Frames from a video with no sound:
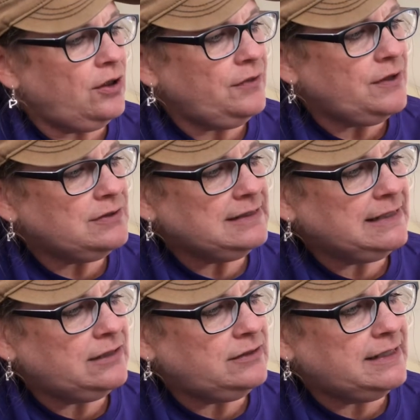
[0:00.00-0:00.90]
those
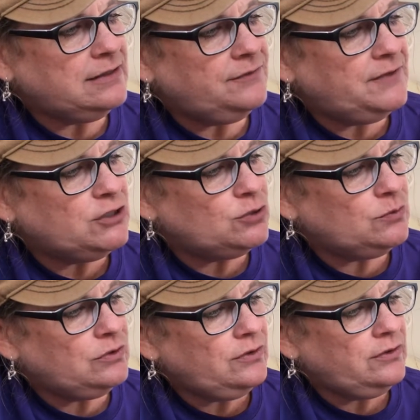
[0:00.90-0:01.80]
little
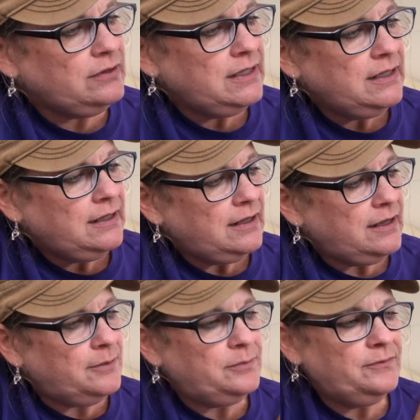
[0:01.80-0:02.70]
individual
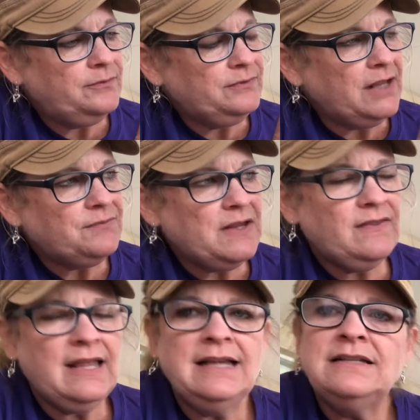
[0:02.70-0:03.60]
fluffy
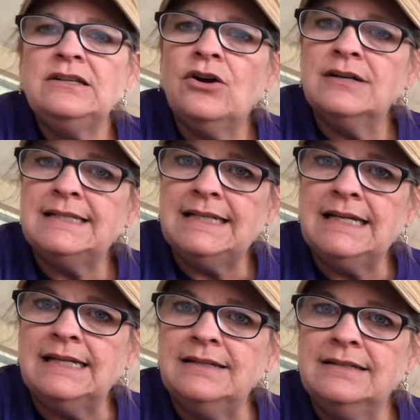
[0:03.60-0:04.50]
things are
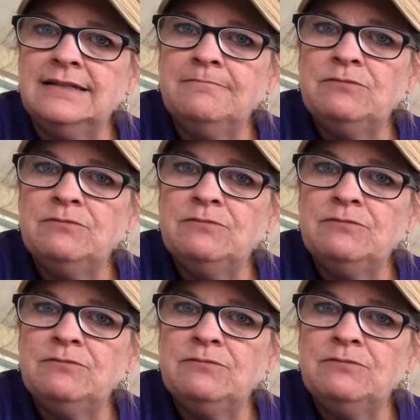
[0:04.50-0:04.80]
seeds.